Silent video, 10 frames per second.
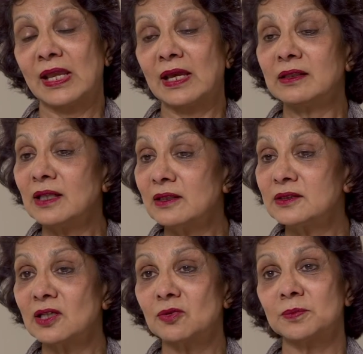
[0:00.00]
And that
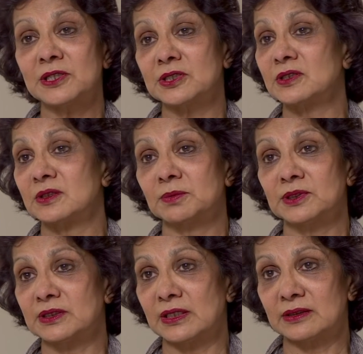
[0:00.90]
is how patients
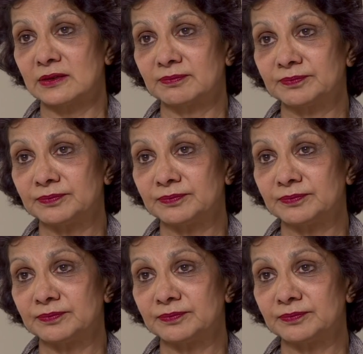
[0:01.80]
present.